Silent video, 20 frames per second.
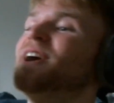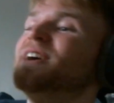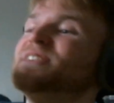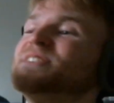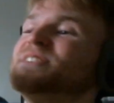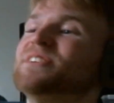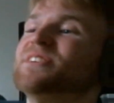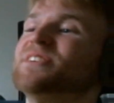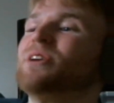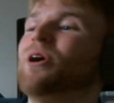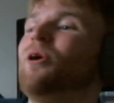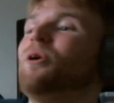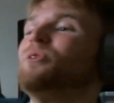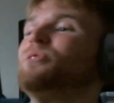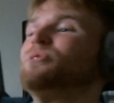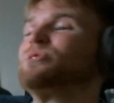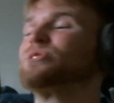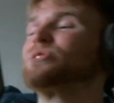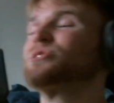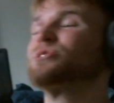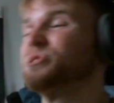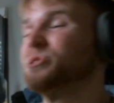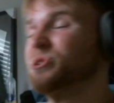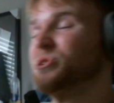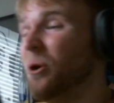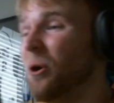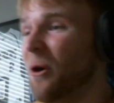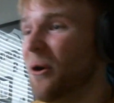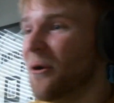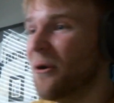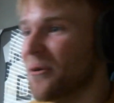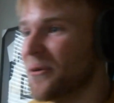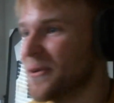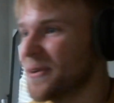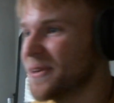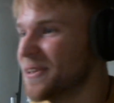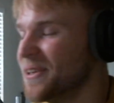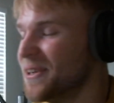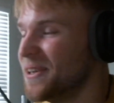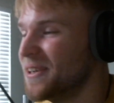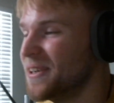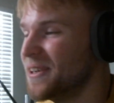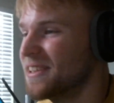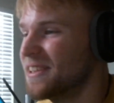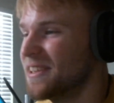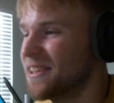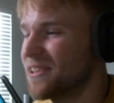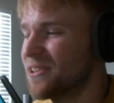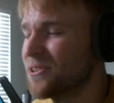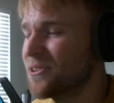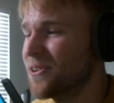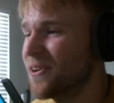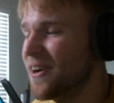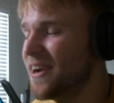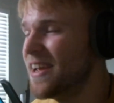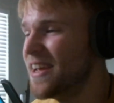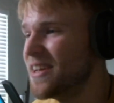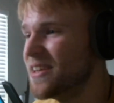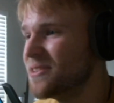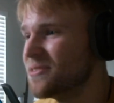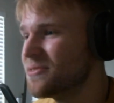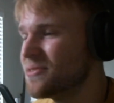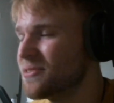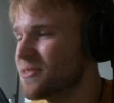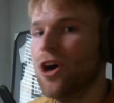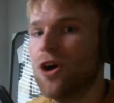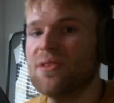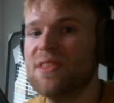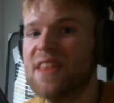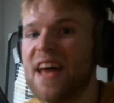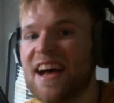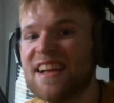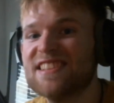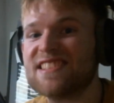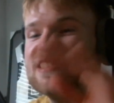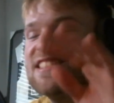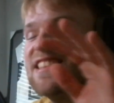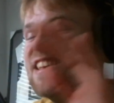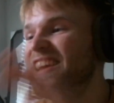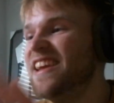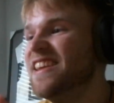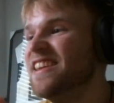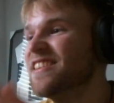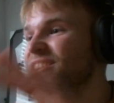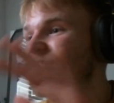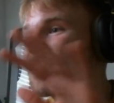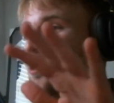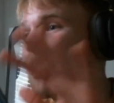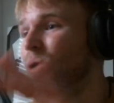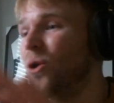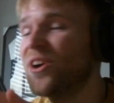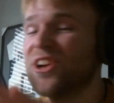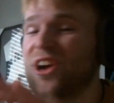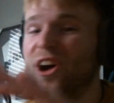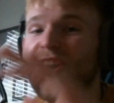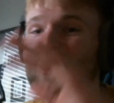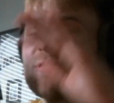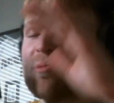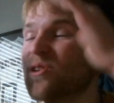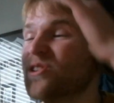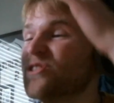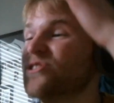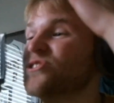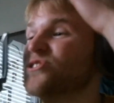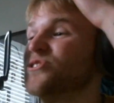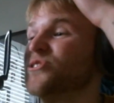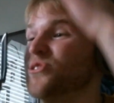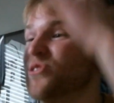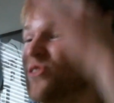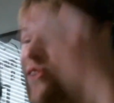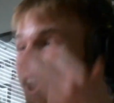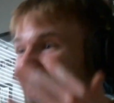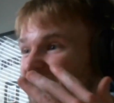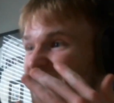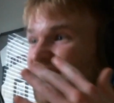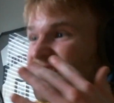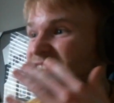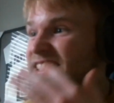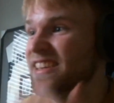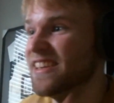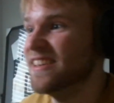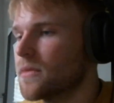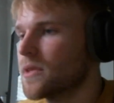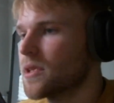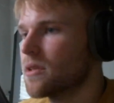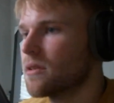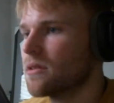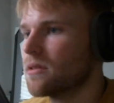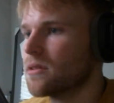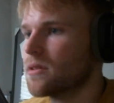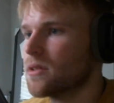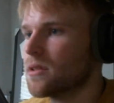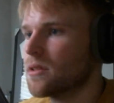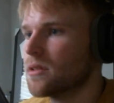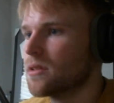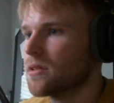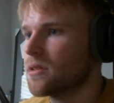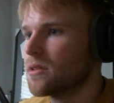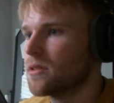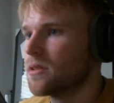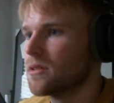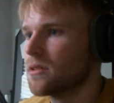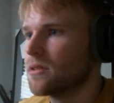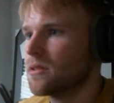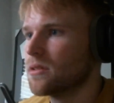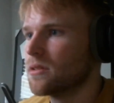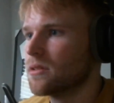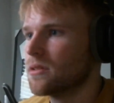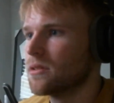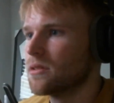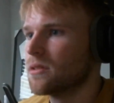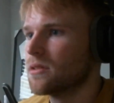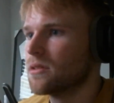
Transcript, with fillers: crushed his whole skull. Good grief. Yo, that scene in the courtyard was crazy. Hold on.